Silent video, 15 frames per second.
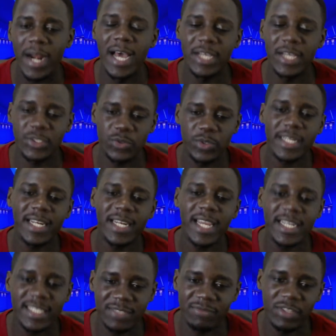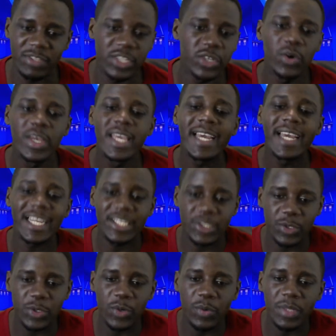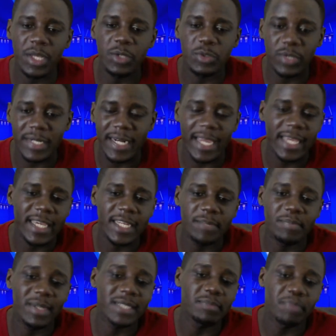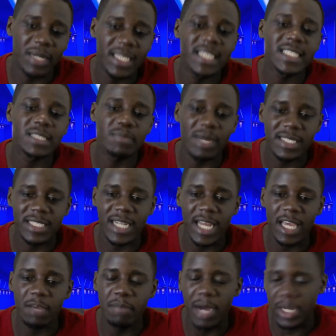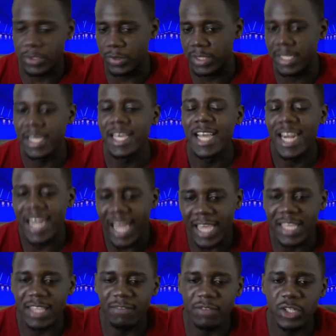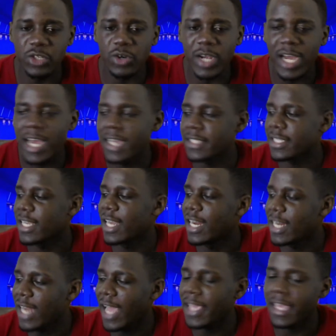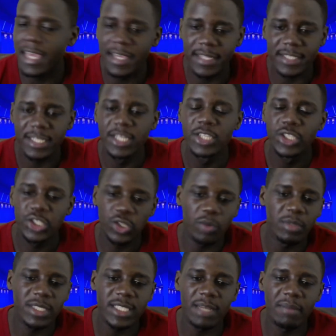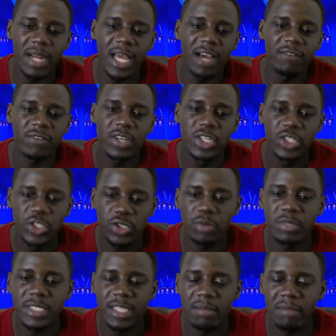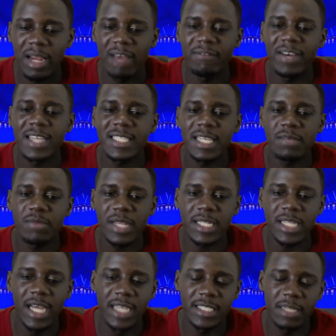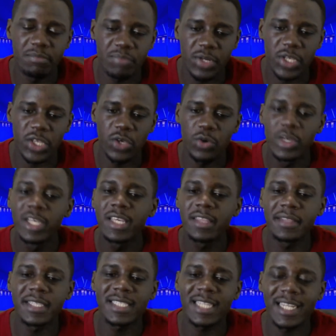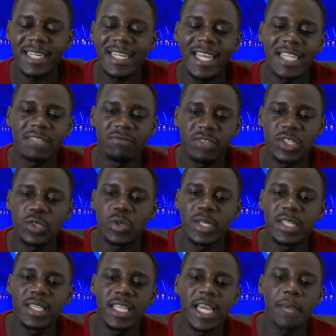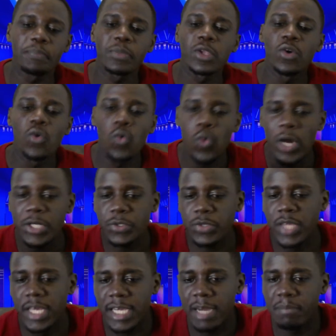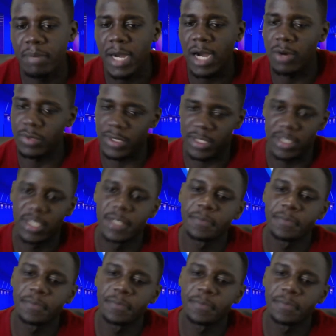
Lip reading: has not yet liked this video. I don't know whether you don't like it, but please smash the like button. Like the video, guys. Like it. Show me some love. Show me some love as I bring you this late night video in there. What do you think about